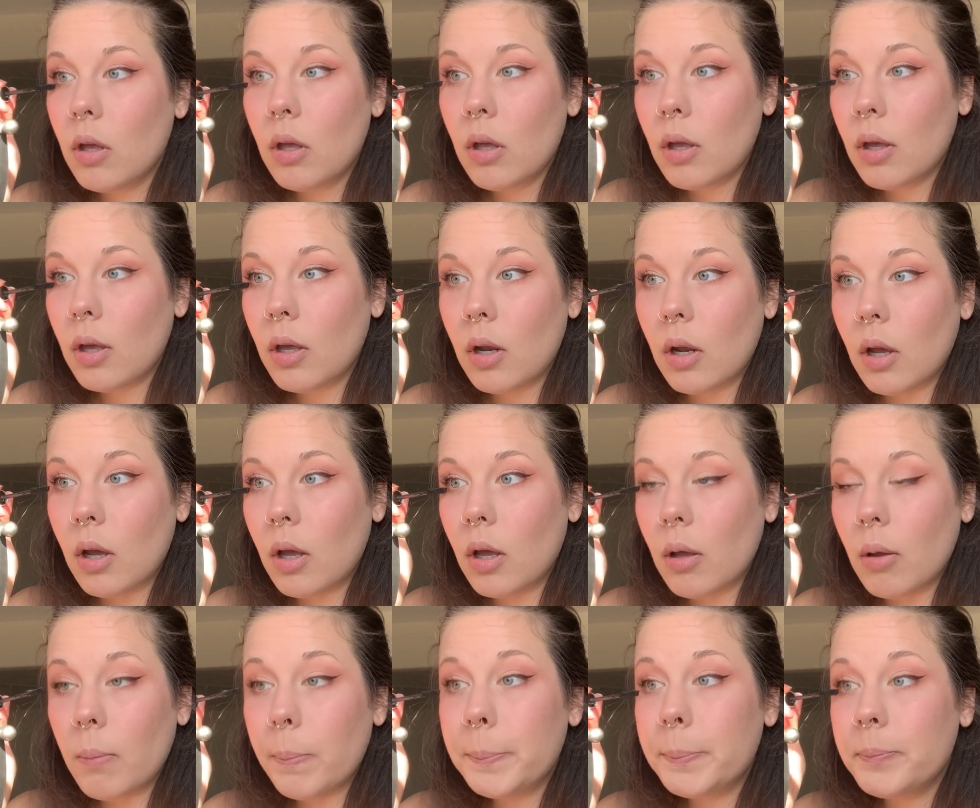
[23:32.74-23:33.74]
And
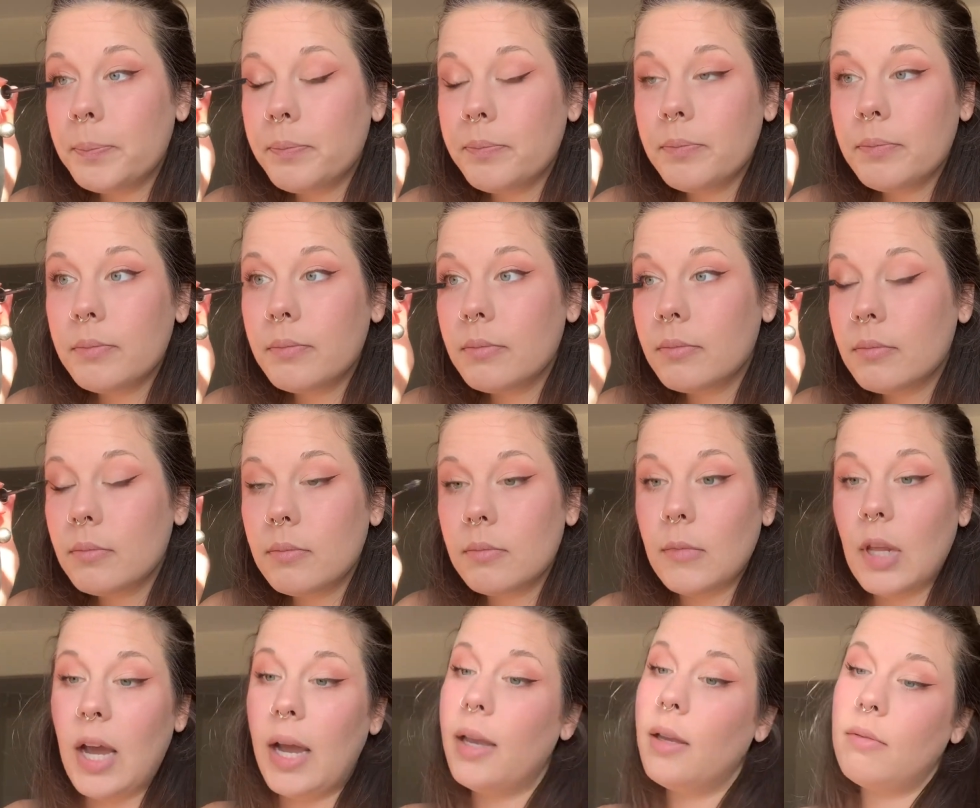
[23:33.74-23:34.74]

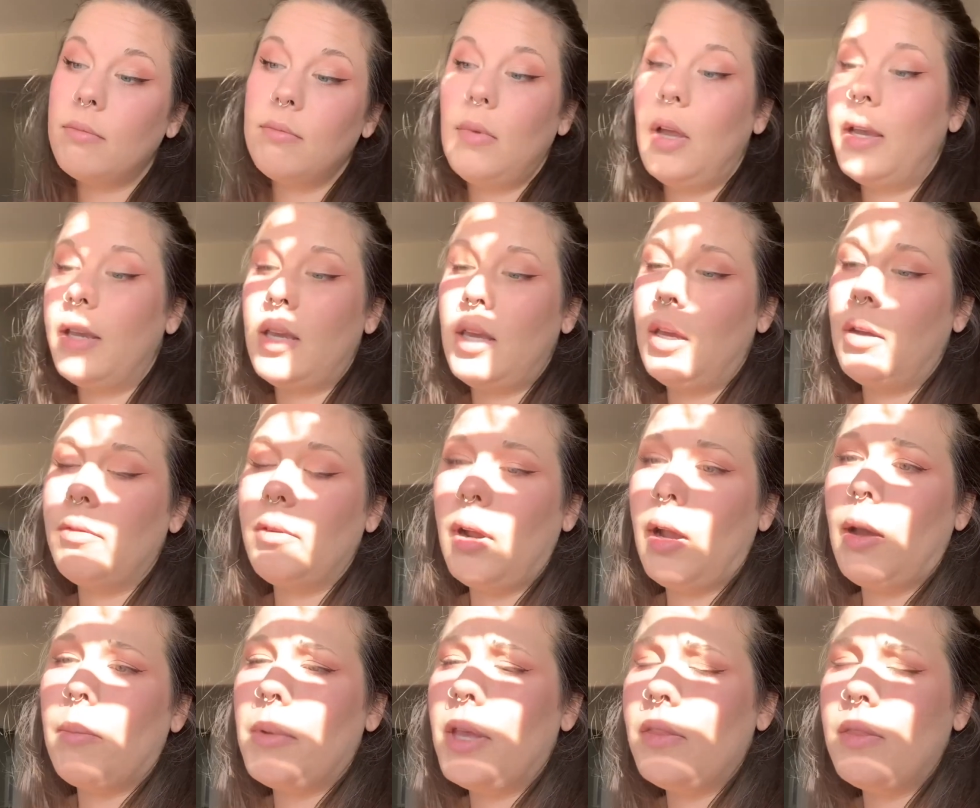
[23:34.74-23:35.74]
I can't
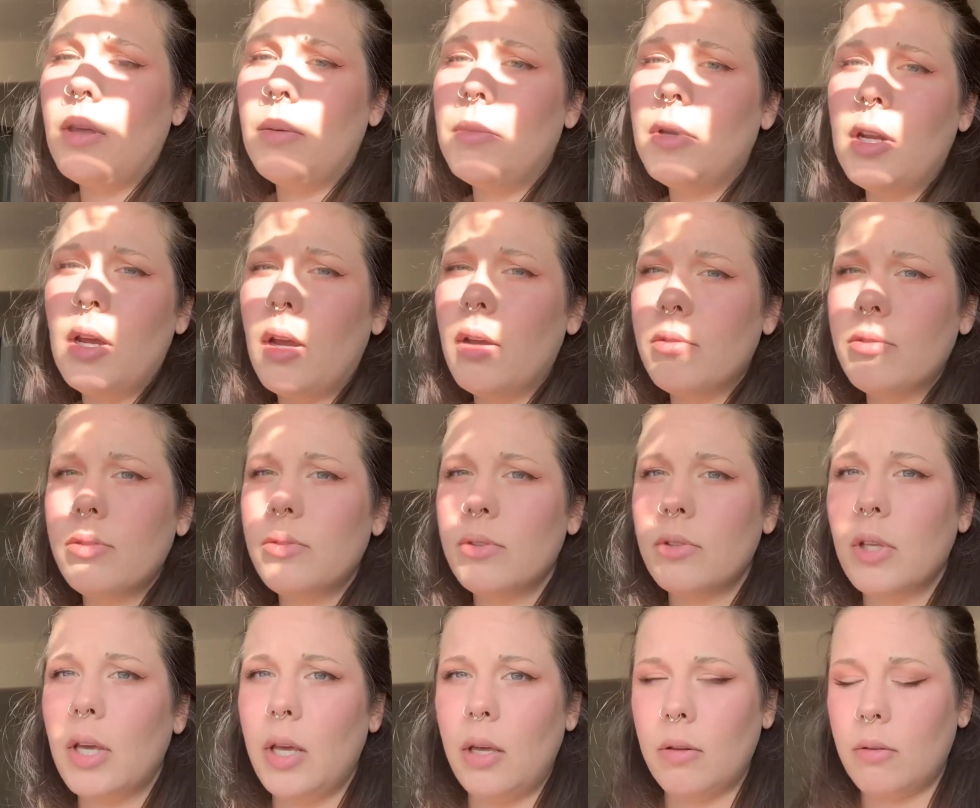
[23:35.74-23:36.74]
recommend them enough.
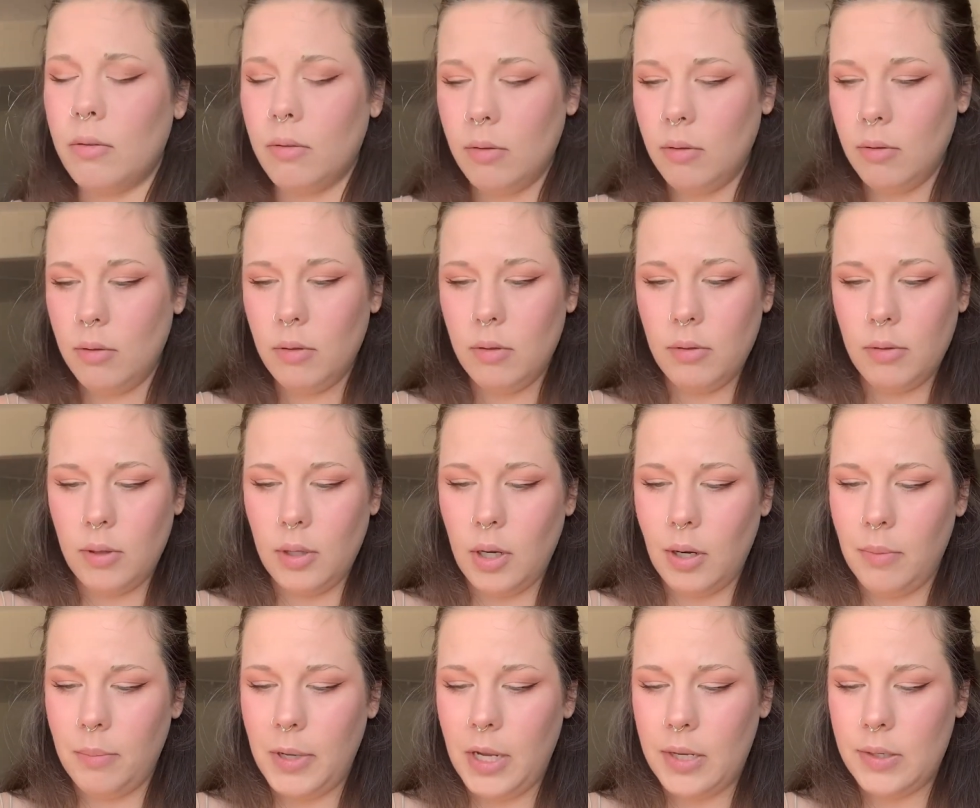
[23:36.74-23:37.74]
Like, they're
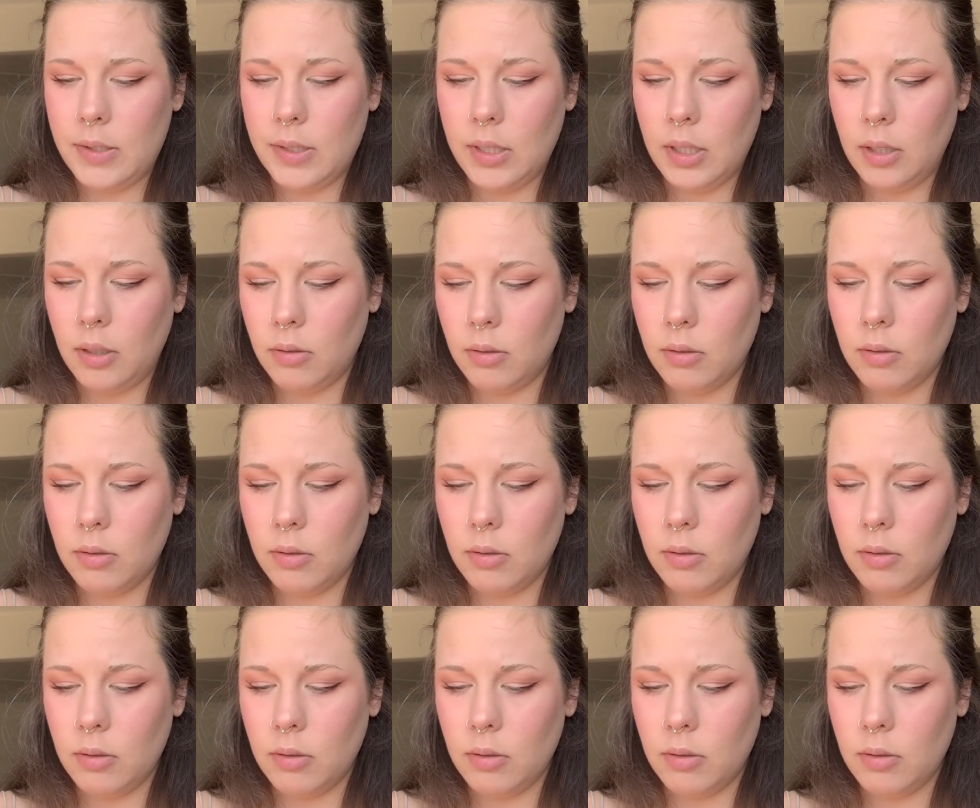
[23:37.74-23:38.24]
amazing.